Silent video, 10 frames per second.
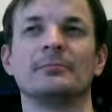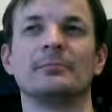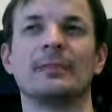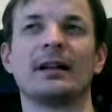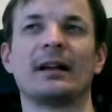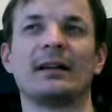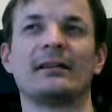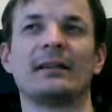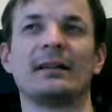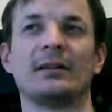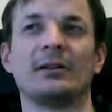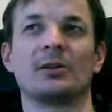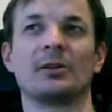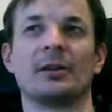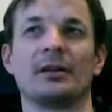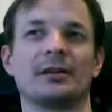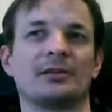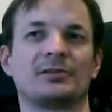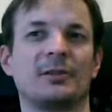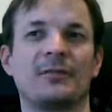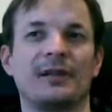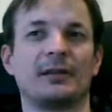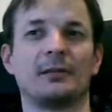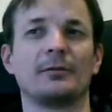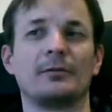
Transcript: I think there's something